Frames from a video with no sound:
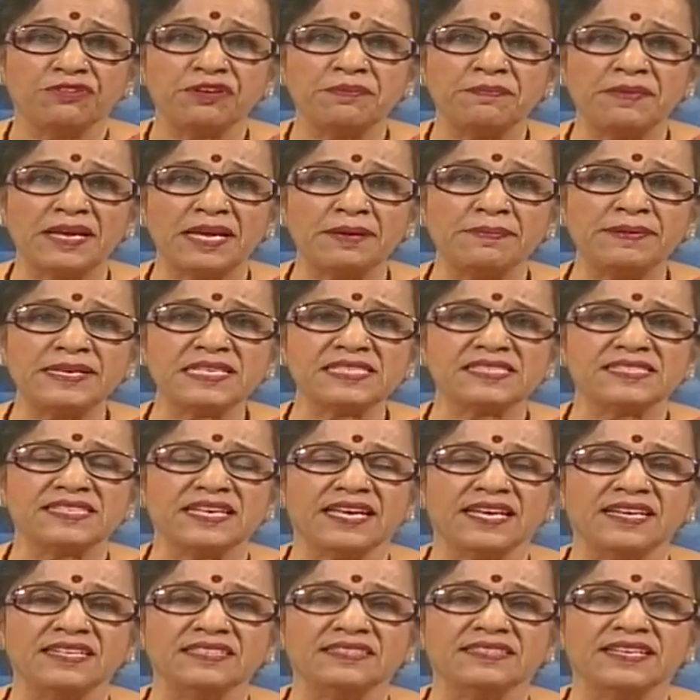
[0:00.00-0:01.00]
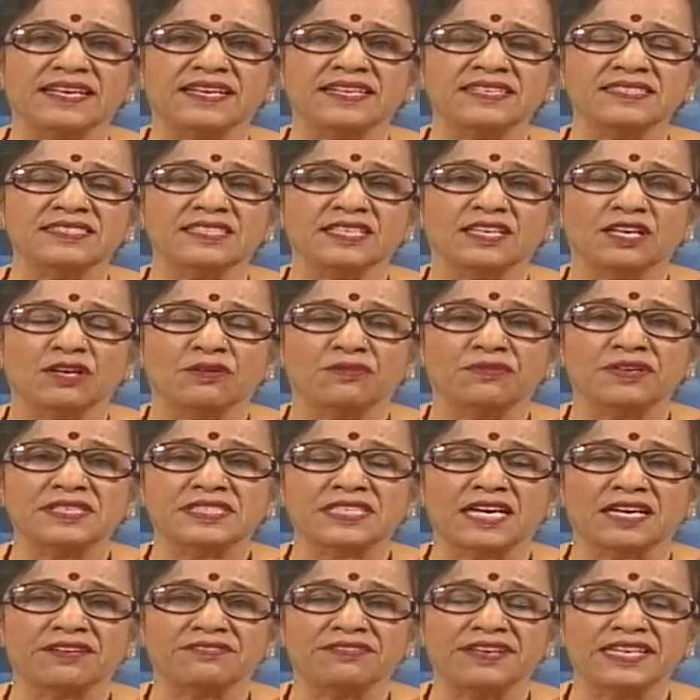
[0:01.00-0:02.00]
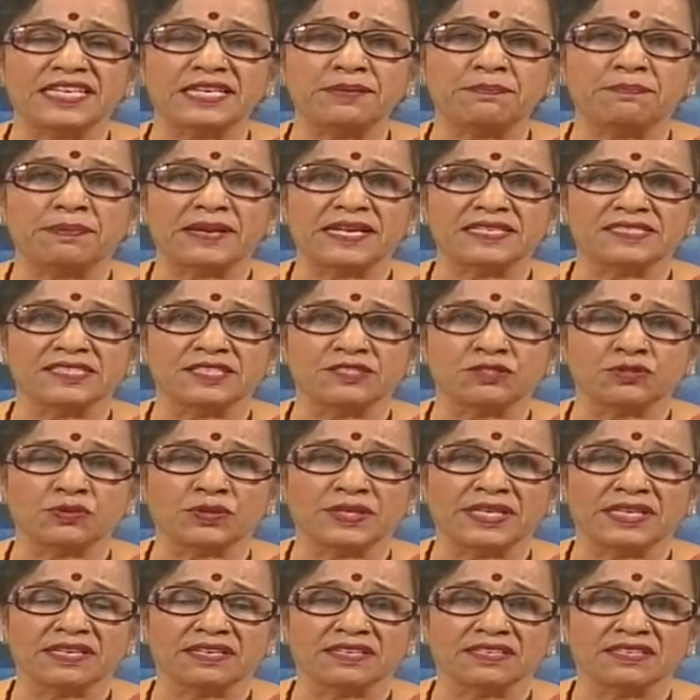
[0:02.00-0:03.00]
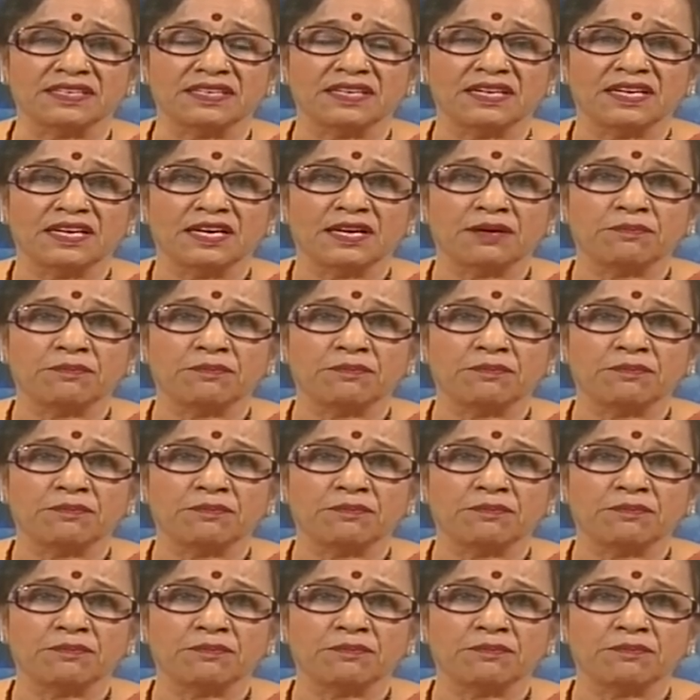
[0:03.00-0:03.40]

We may be saying things which are very pleasant to hear,